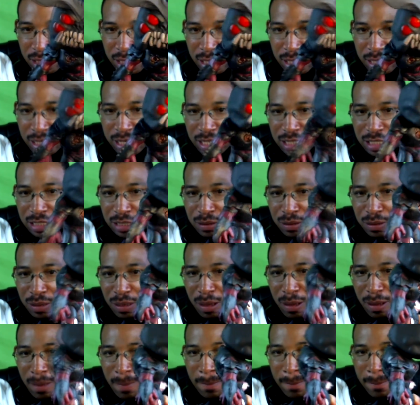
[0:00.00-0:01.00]
And he is
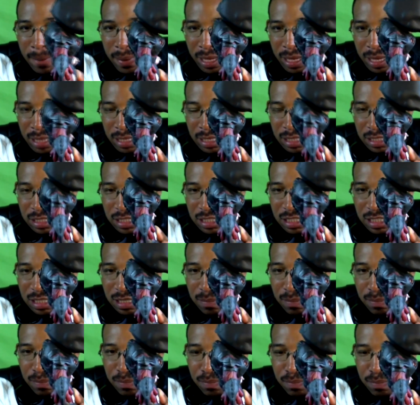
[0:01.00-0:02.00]
big. This is
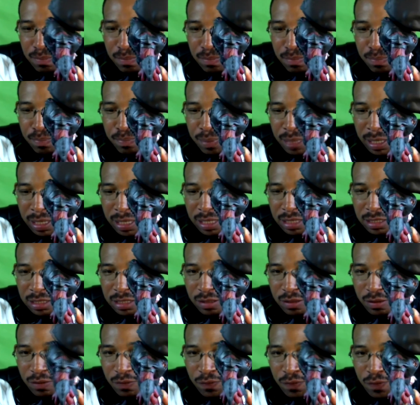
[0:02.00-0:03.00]
the
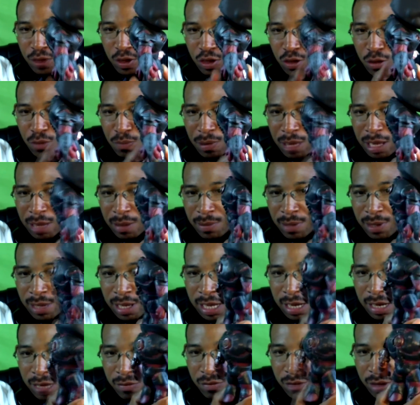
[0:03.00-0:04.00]
biggest Funko Pop
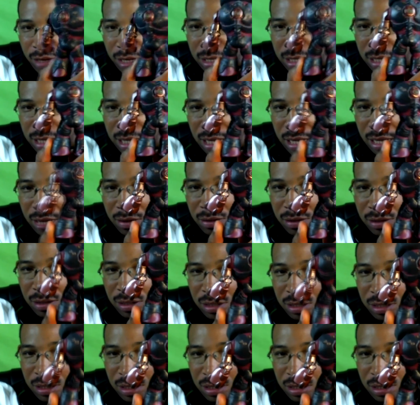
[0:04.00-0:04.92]
I have right now.